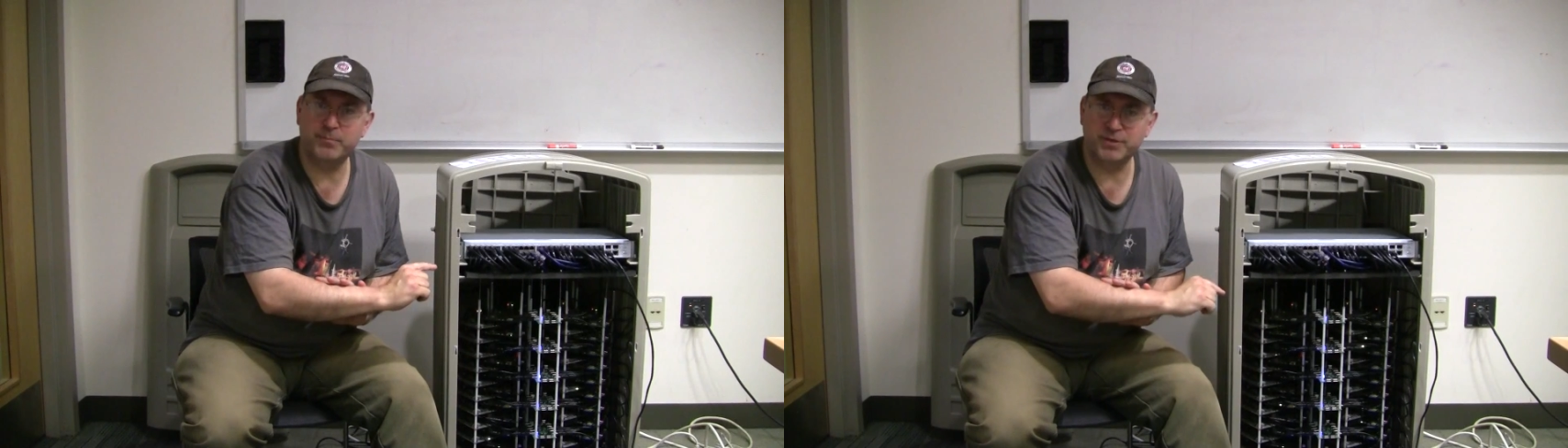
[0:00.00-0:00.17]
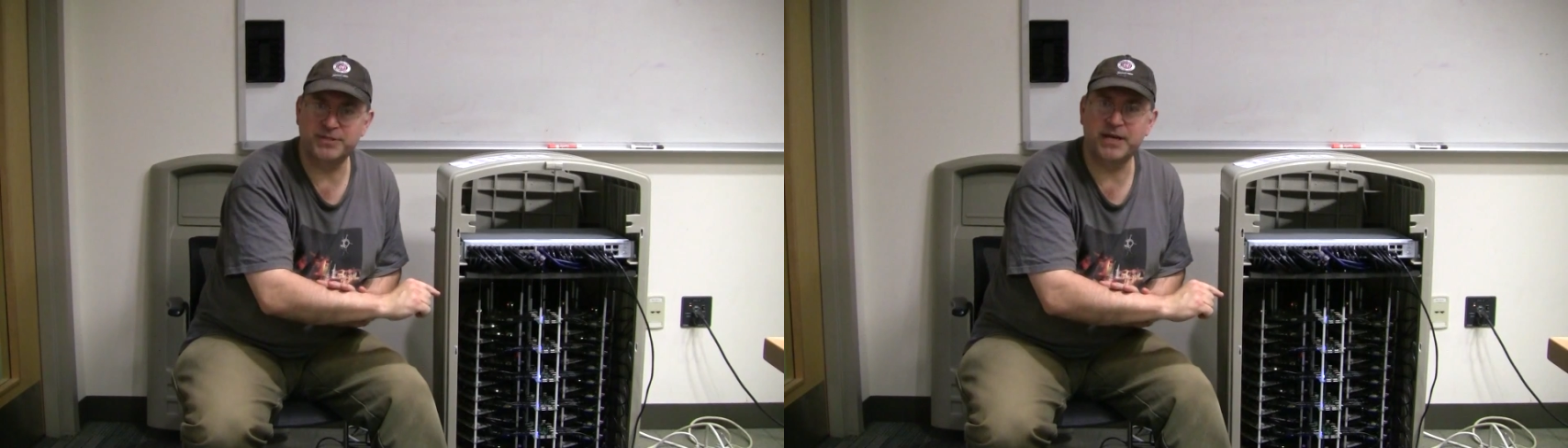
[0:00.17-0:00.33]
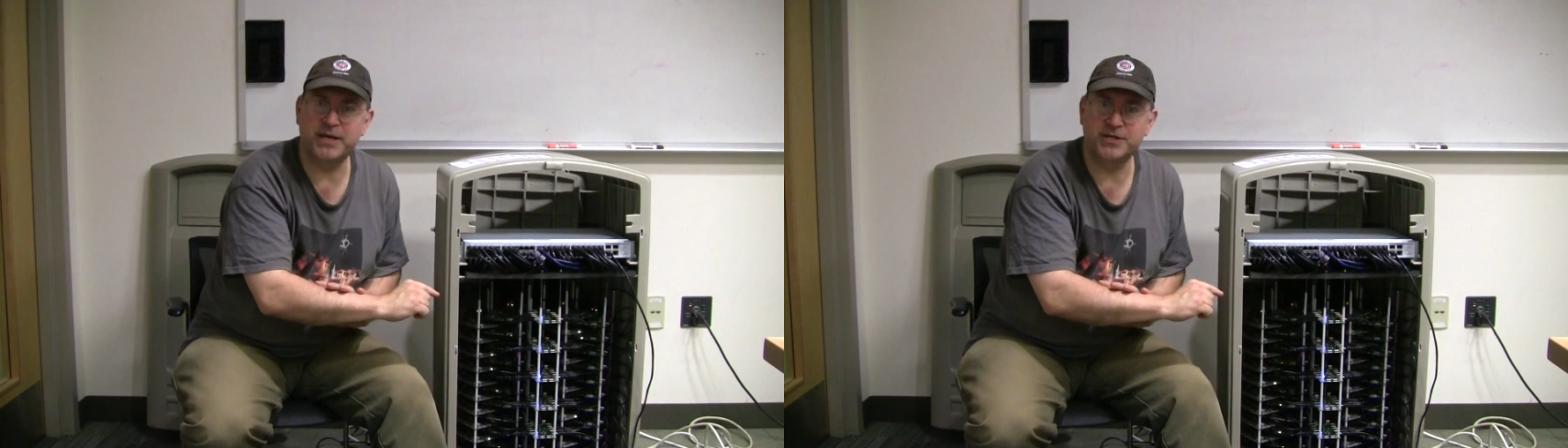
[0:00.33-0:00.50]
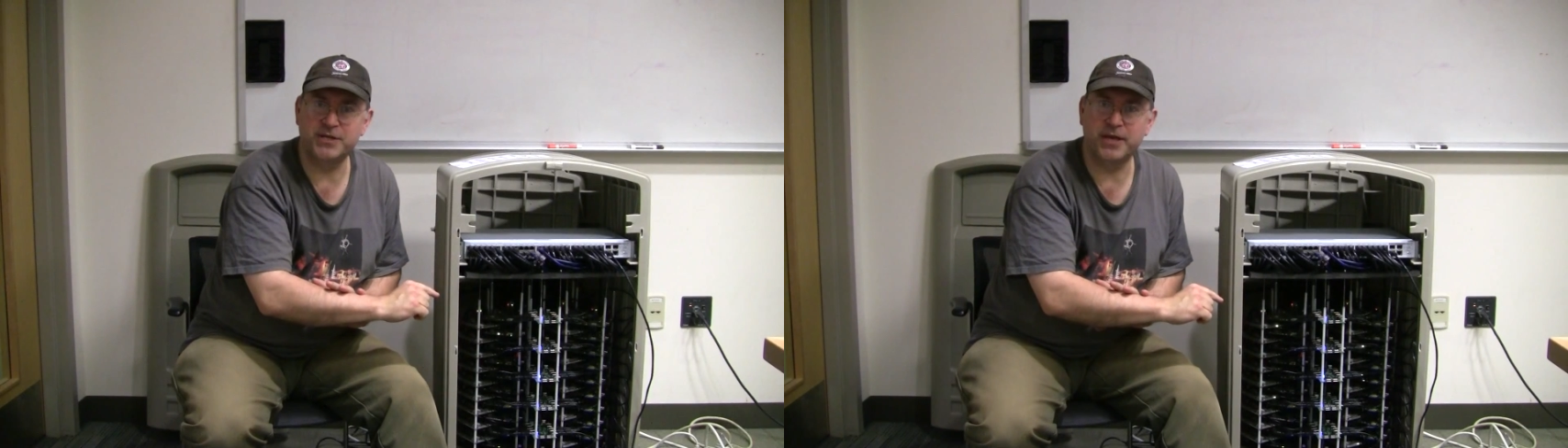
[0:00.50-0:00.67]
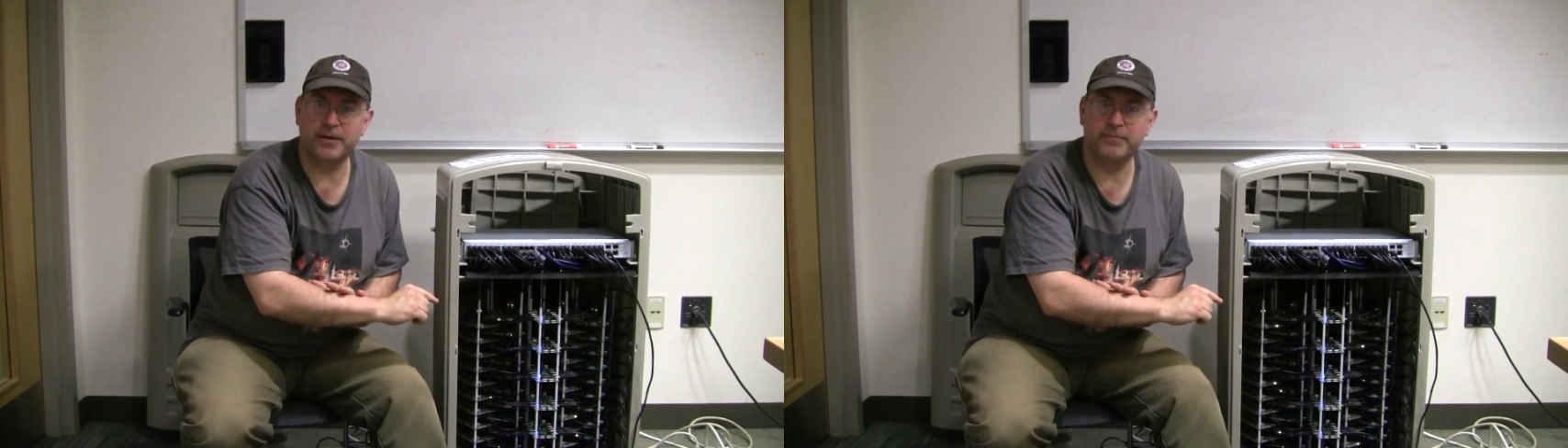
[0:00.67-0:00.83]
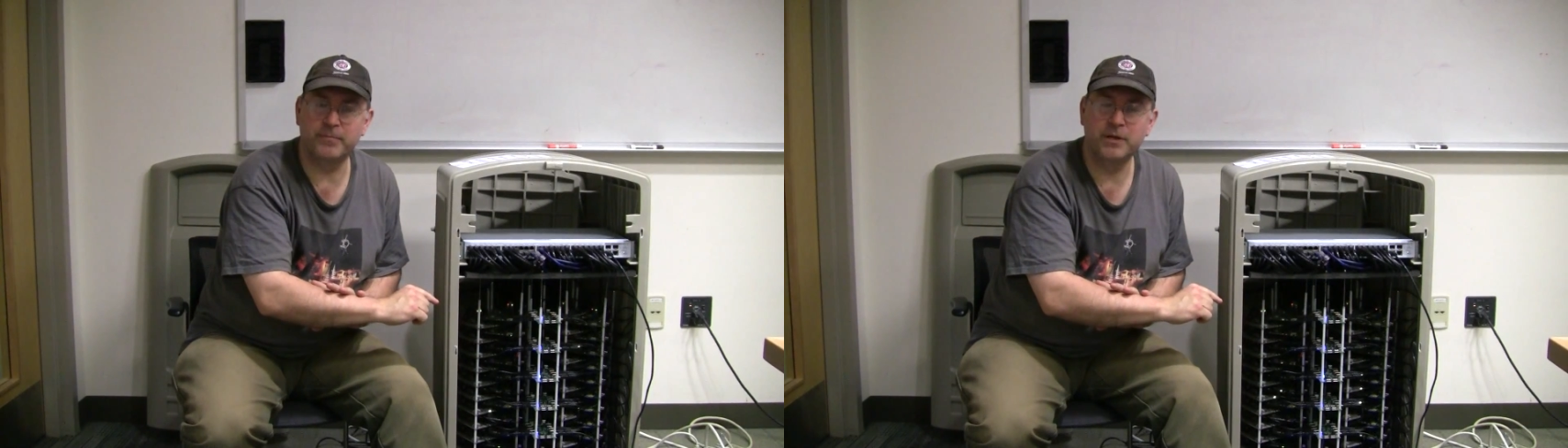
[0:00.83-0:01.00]
percentage of
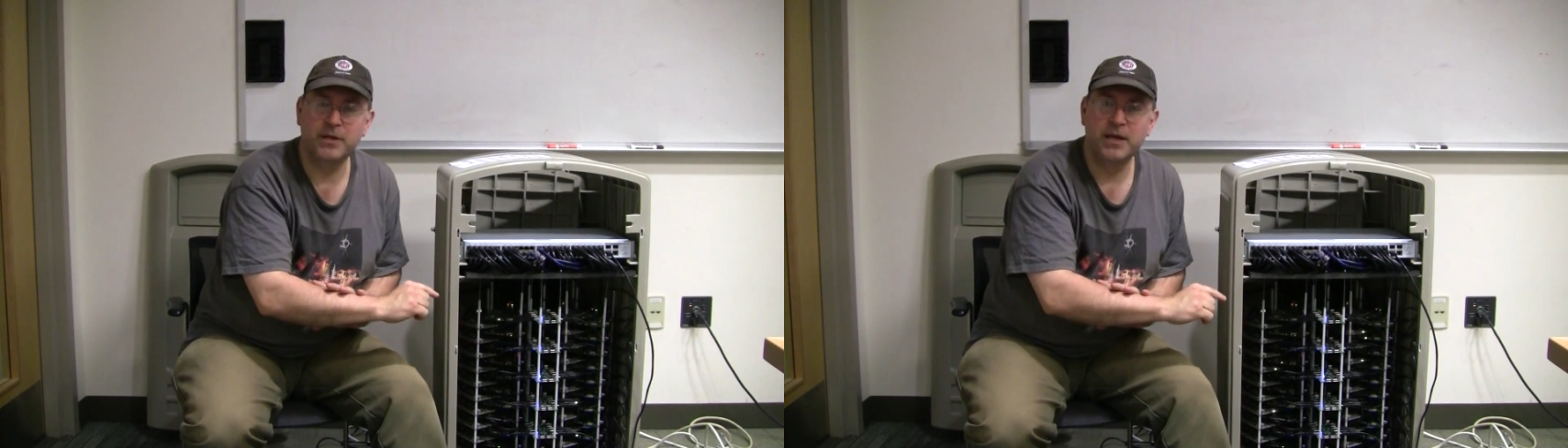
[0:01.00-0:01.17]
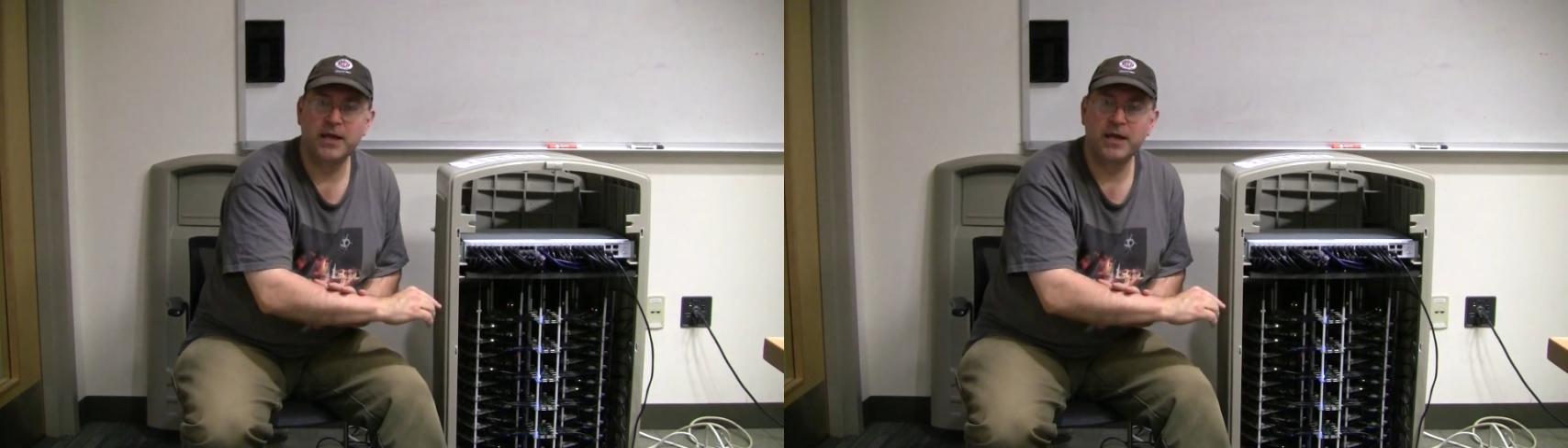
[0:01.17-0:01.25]
them